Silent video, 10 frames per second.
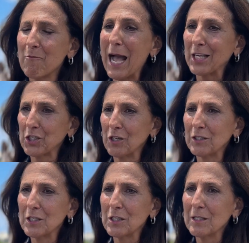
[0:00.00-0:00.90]

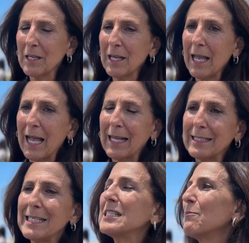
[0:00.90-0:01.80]
passion
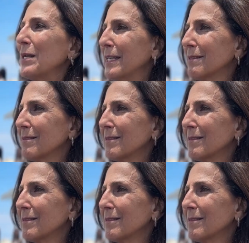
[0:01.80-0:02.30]
and discipline,